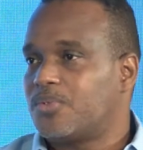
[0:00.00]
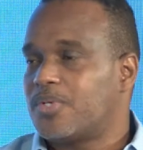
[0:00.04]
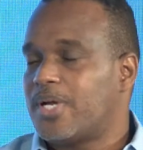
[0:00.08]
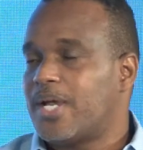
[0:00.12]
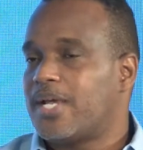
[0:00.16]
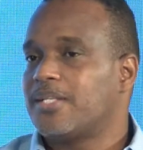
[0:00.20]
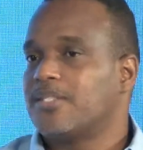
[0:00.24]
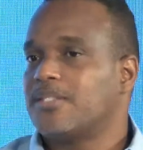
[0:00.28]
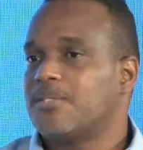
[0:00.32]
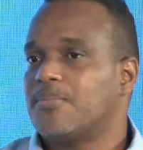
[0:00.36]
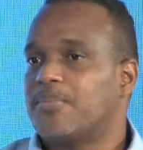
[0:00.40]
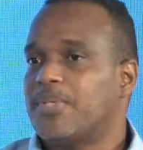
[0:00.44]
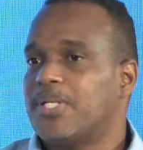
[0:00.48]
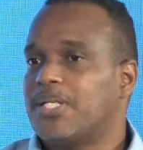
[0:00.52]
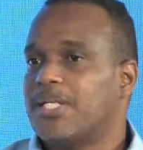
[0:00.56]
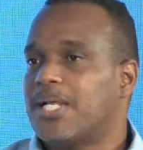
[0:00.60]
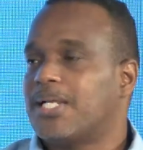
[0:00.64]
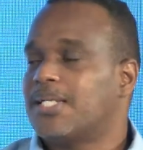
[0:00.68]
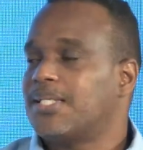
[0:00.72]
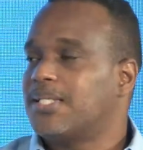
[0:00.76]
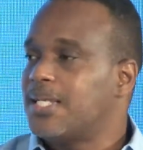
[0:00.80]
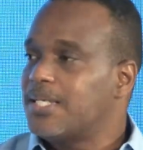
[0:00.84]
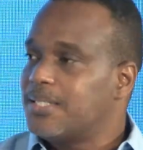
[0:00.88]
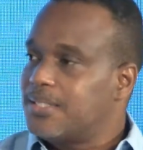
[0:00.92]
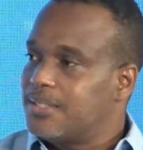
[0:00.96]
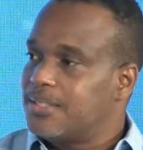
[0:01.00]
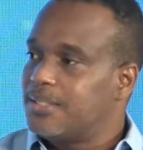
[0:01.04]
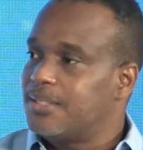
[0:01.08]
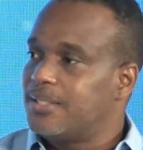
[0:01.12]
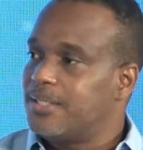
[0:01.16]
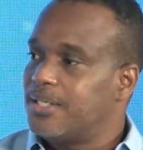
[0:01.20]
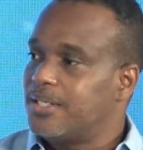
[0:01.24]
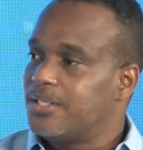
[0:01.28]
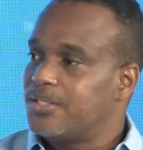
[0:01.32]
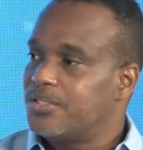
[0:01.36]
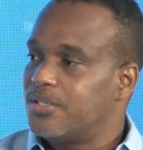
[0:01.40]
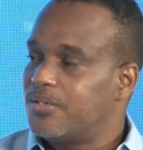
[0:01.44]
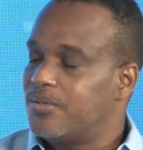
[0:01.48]
trying to build a
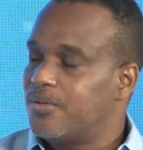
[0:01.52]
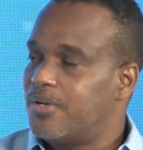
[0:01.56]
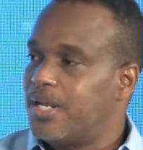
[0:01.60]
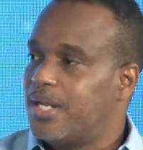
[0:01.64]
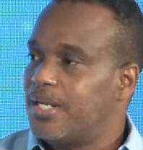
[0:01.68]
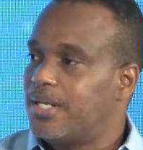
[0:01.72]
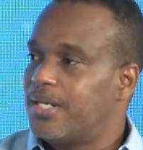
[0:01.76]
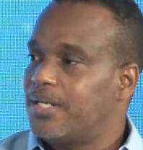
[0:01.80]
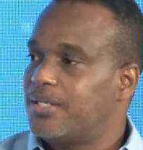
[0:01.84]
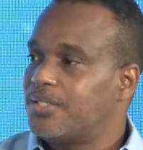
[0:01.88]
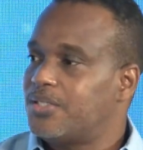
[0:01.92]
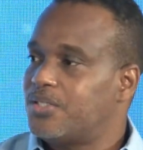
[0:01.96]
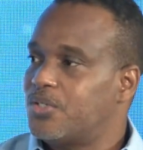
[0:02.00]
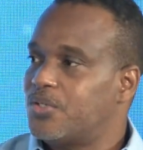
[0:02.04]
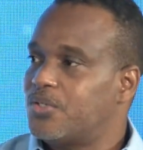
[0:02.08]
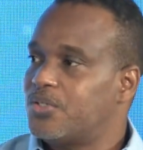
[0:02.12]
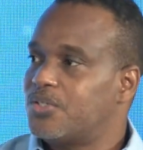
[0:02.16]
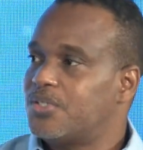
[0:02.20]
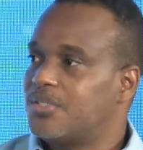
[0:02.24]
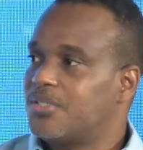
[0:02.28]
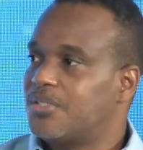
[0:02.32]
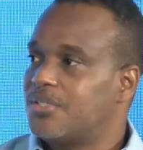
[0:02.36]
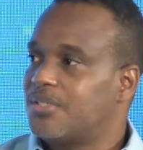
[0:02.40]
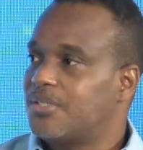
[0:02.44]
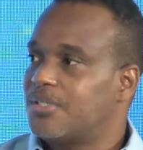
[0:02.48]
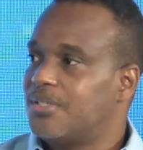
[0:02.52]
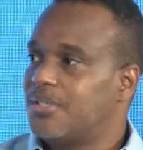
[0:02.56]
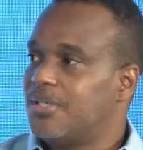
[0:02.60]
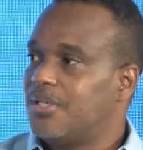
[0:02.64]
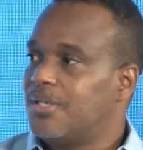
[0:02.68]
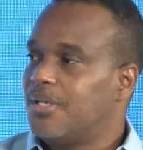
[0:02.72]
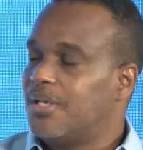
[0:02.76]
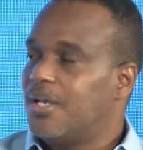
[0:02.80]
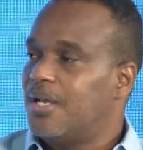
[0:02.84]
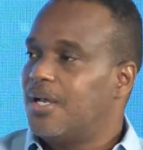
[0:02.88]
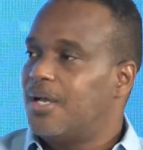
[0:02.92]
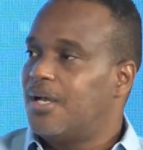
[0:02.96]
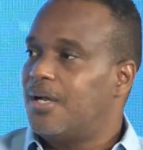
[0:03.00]
destination rather than just
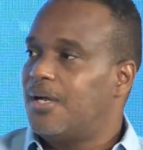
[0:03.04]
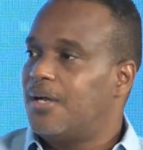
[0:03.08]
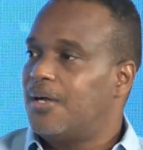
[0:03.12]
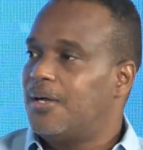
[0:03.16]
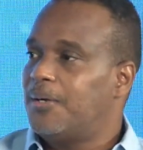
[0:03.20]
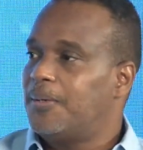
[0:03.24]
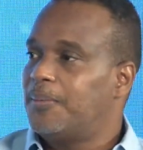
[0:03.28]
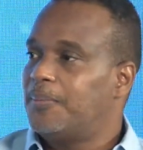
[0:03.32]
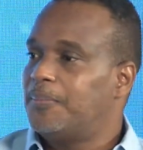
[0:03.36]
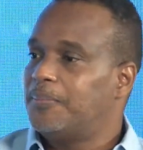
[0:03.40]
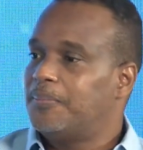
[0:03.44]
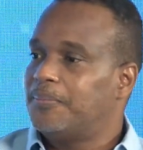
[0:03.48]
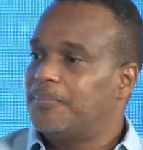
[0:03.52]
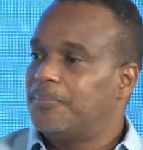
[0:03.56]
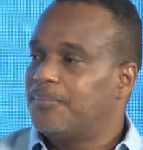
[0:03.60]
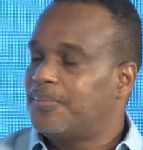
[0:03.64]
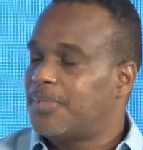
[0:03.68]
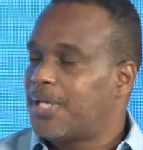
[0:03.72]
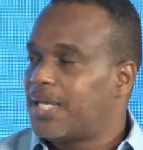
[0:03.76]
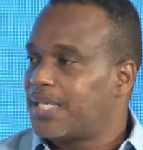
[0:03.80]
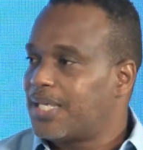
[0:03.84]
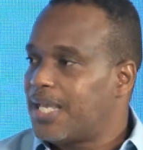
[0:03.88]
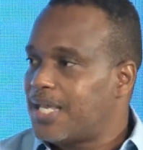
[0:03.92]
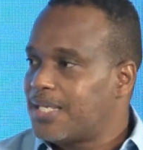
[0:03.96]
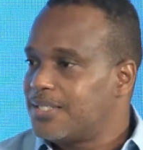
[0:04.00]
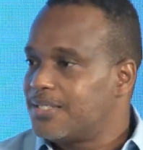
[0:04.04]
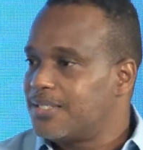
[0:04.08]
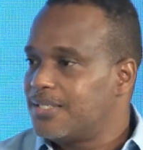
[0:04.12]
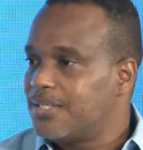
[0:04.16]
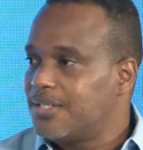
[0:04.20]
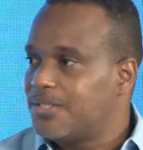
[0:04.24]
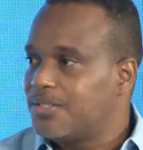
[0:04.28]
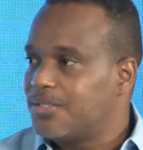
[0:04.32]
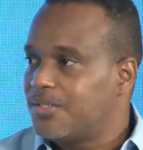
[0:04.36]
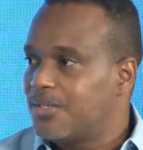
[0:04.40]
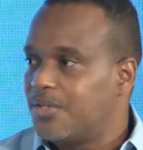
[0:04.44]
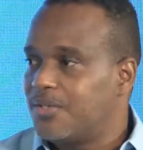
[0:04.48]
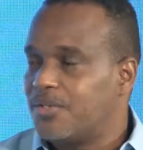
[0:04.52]
a gas
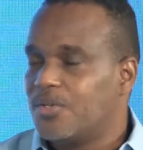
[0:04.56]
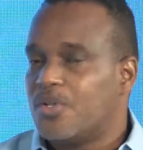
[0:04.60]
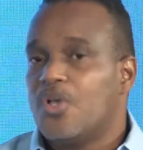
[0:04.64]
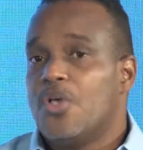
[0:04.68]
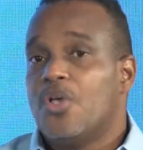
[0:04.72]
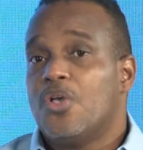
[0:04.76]
station.